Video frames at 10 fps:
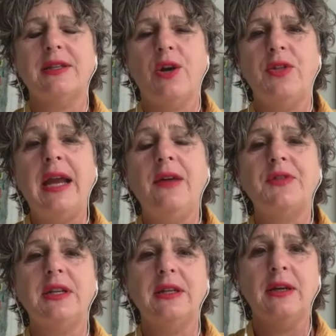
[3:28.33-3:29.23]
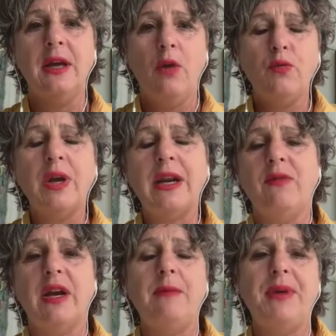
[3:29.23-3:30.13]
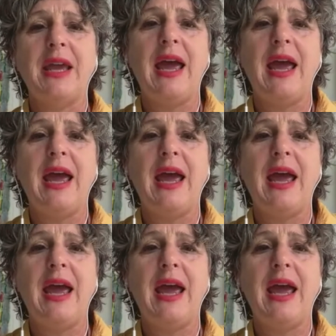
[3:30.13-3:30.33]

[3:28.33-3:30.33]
So they lived in a really, really big